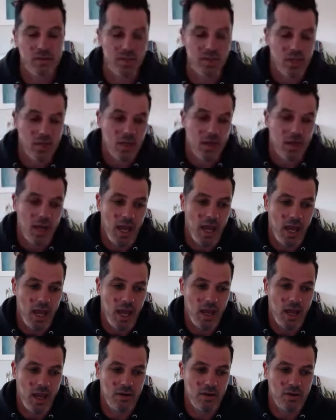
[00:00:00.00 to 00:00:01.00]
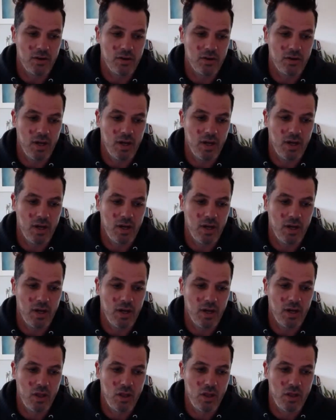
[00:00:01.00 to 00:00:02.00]
And
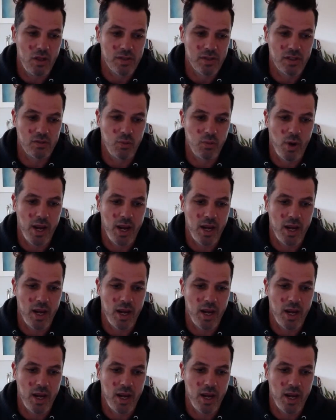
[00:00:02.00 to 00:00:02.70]
this is when